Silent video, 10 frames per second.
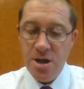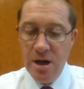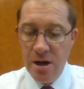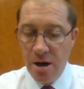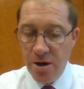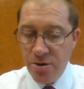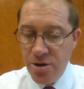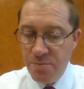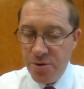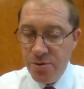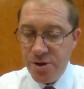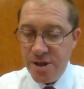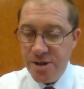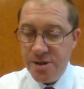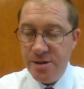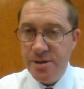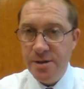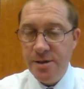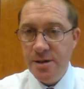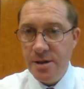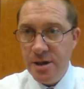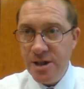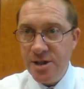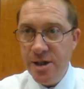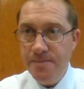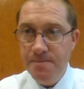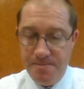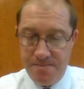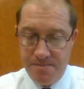you lie on your bruises, listening,